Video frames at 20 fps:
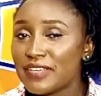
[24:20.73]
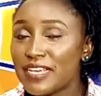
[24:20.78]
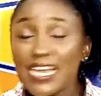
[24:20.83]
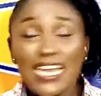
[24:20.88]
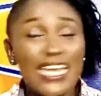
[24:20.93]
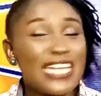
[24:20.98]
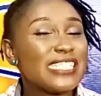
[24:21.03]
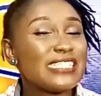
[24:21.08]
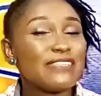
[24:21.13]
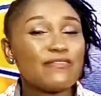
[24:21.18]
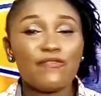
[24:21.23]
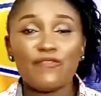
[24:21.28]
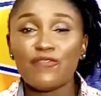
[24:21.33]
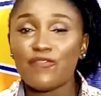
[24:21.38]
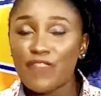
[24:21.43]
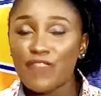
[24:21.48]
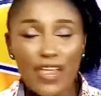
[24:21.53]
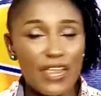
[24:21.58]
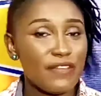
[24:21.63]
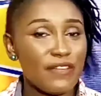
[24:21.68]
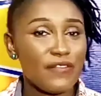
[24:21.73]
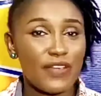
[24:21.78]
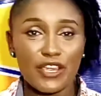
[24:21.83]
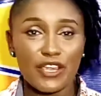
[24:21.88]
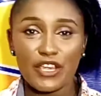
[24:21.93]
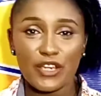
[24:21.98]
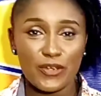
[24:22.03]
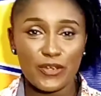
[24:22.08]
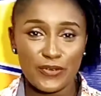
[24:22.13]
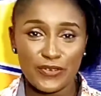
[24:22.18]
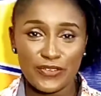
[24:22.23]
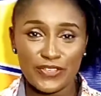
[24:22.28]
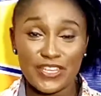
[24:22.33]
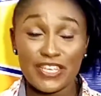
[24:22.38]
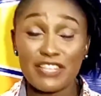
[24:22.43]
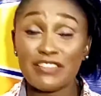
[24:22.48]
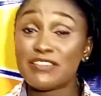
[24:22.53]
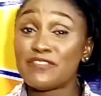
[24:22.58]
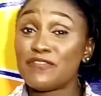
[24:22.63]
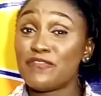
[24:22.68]
It's very, very good.
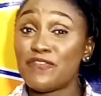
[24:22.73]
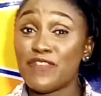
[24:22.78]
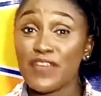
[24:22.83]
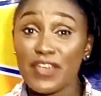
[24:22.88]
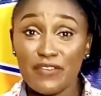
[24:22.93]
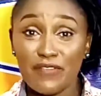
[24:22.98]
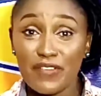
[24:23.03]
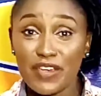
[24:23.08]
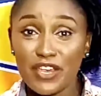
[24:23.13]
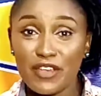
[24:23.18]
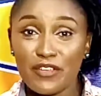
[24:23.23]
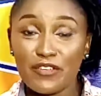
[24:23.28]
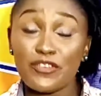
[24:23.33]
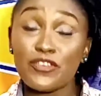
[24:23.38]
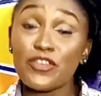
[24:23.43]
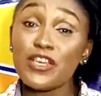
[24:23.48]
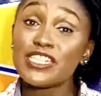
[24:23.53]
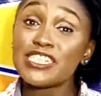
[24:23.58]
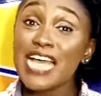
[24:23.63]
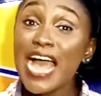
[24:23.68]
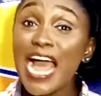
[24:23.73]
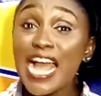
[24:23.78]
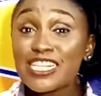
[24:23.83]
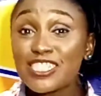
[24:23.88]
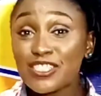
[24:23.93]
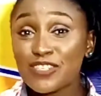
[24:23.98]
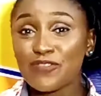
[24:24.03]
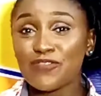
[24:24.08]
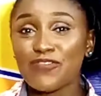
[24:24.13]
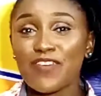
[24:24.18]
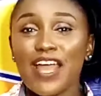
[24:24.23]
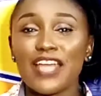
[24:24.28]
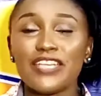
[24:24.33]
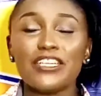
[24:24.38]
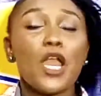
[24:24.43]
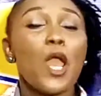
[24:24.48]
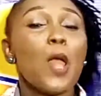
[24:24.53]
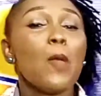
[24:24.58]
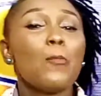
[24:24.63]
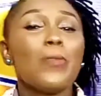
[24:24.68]
It's very, very good. Though it's hard to find,
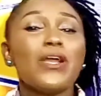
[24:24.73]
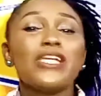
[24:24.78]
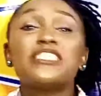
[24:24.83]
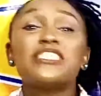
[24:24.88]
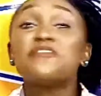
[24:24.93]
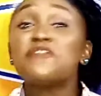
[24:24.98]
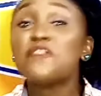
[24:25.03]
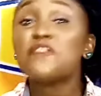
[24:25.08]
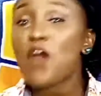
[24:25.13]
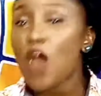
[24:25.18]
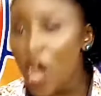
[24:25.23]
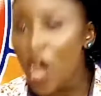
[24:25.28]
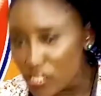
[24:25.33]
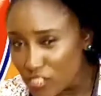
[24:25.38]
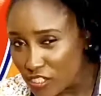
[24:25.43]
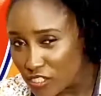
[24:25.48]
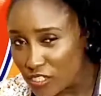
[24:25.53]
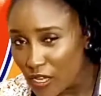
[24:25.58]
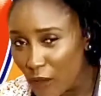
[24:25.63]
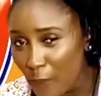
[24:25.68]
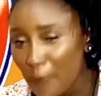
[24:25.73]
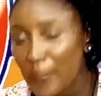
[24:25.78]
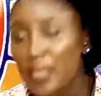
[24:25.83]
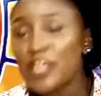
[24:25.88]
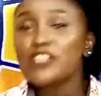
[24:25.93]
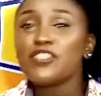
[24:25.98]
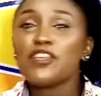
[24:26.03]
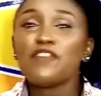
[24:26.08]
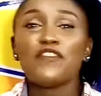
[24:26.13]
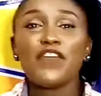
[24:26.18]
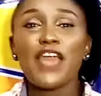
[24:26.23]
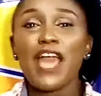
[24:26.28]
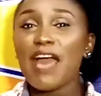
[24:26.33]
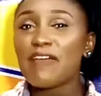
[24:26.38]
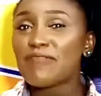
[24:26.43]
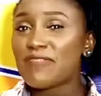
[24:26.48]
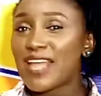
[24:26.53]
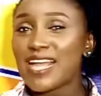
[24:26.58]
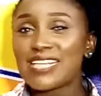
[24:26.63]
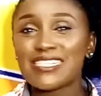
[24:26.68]
but it's awesome. So if you have
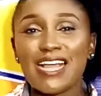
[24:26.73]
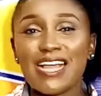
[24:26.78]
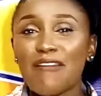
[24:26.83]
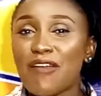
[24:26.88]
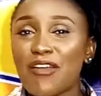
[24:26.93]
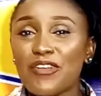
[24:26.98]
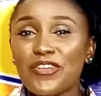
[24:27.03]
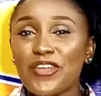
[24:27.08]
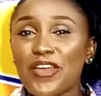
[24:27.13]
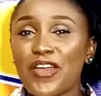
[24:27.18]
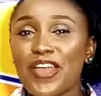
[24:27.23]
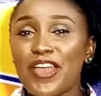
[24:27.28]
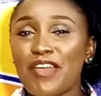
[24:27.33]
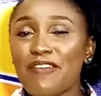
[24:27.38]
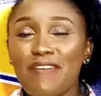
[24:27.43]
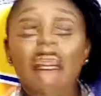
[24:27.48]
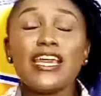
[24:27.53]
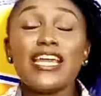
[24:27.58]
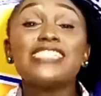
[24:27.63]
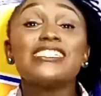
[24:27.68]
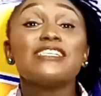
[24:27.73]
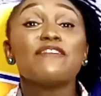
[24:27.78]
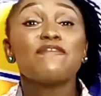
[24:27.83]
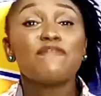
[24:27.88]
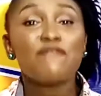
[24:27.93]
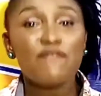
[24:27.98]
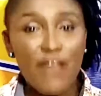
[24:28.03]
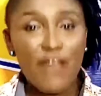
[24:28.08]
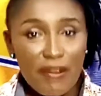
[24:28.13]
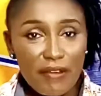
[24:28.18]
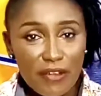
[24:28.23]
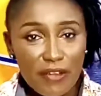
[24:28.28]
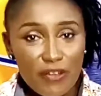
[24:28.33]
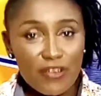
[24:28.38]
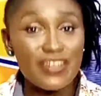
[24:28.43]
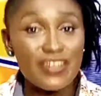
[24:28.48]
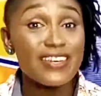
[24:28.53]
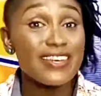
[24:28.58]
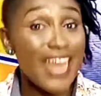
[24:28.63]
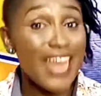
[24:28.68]
that around your area, it's a very
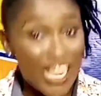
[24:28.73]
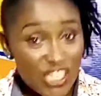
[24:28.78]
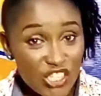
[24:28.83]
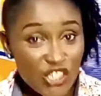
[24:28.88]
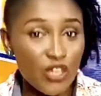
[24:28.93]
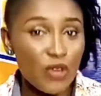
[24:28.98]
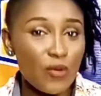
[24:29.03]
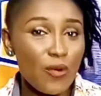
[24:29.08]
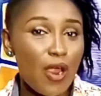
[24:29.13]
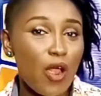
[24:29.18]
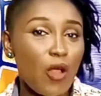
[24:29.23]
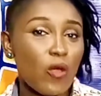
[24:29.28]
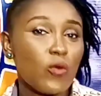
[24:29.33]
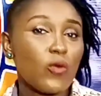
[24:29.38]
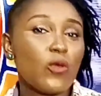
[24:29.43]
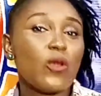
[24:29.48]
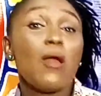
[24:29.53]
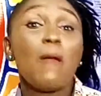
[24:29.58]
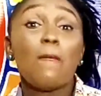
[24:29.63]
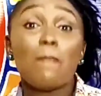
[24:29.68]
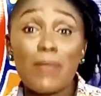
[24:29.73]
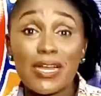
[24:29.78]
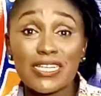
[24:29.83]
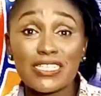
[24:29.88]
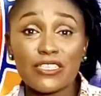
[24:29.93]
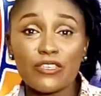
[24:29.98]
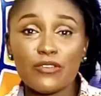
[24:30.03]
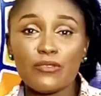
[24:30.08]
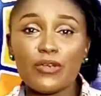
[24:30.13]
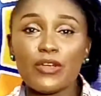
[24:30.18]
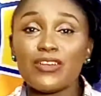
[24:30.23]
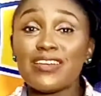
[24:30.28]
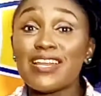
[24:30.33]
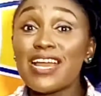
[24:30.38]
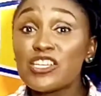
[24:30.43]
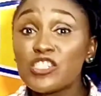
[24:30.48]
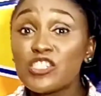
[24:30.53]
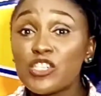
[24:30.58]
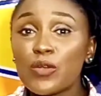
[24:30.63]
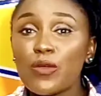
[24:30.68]
good natural material,
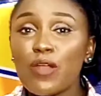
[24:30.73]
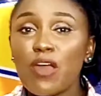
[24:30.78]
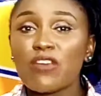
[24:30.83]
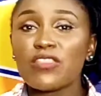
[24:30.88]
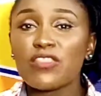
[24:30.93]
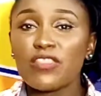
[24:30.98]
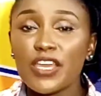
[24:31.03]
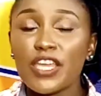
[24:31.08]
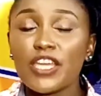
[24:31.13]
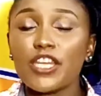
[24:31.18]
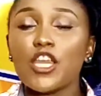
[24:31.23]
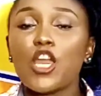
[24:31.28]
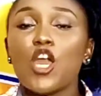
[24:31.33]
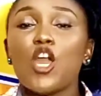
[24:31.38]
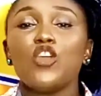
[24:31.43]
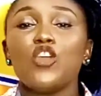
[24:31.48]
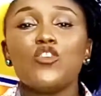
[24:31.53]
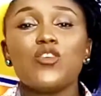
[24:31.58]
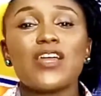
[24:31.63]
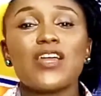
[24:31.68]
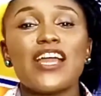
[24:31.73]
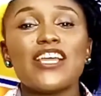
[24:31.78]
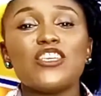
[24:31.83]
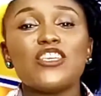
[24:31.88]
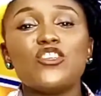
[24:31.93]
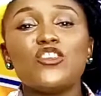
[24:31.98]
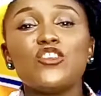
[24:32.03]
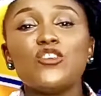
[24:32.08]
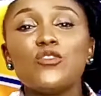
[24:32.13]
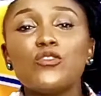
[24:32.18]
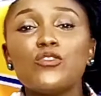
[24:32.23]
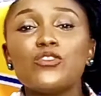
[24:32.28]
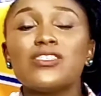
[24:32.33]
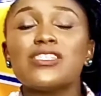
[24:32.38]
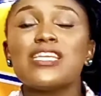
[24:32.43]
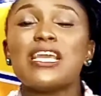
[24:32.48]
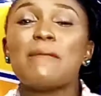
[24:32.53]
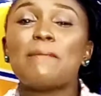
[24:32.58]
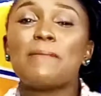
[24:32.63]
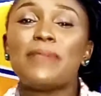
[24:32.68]
natural thing you can use
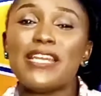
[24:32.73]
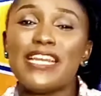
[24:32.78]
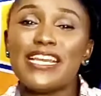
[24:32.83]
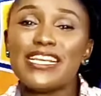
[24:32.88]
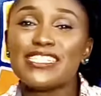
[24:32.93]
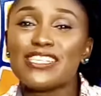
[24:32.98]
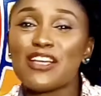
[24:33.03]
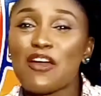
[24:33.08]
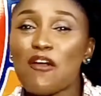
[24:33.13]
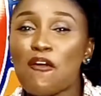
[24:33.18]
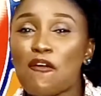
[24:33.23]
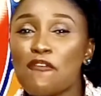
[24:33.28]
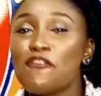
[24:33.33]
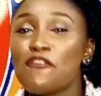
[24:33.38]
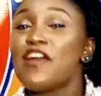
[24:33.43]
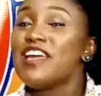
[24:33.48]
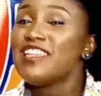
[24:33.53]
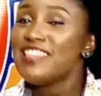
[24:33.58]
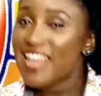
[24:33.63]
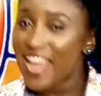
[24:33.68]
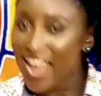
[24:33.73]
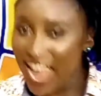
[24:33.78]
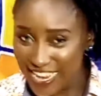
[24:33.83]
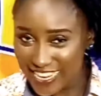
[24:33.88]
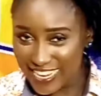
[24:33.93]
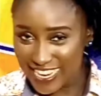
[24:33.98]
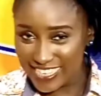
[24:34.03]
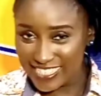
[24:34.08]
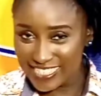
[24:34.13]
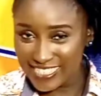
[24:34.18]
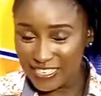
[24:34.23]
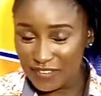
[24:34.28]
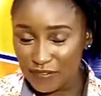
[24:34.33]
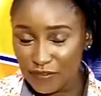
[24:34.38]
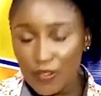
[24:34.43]
in place of the adhesive.